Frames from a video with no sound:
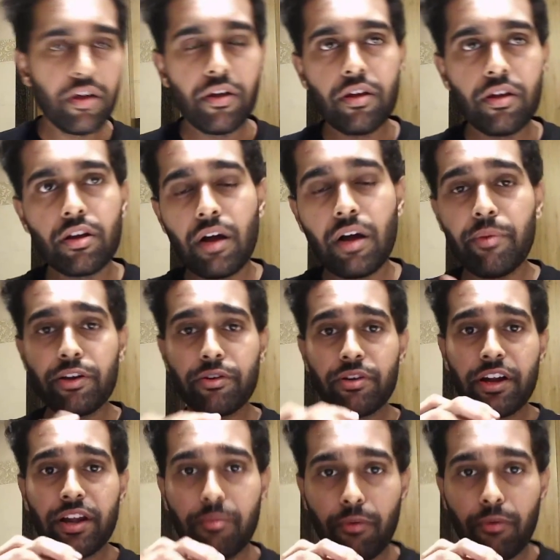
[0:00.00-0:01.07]
Coming to the
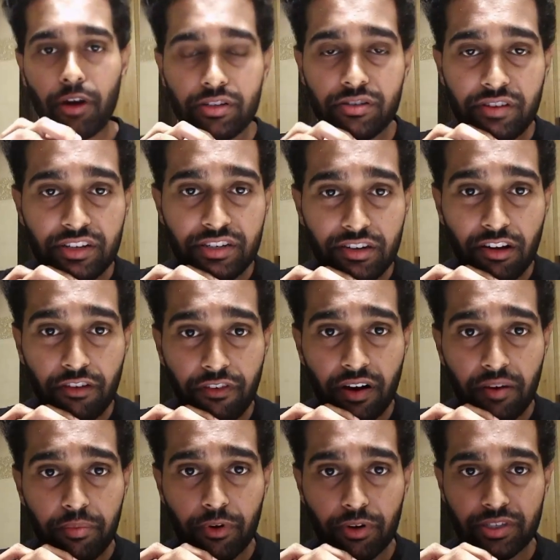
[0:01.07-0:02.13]
demonstration of our
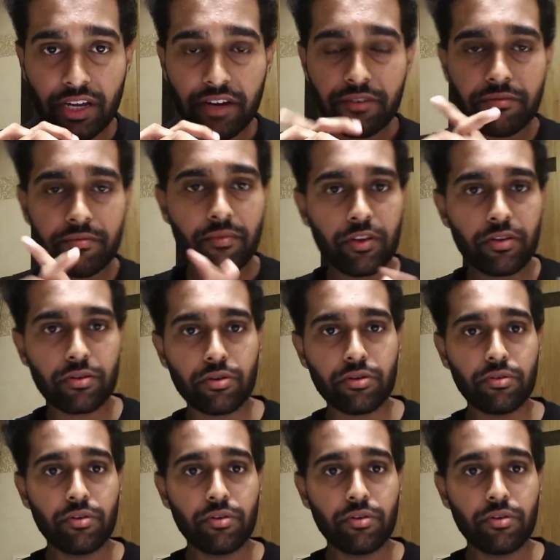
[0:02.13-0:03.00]
project, so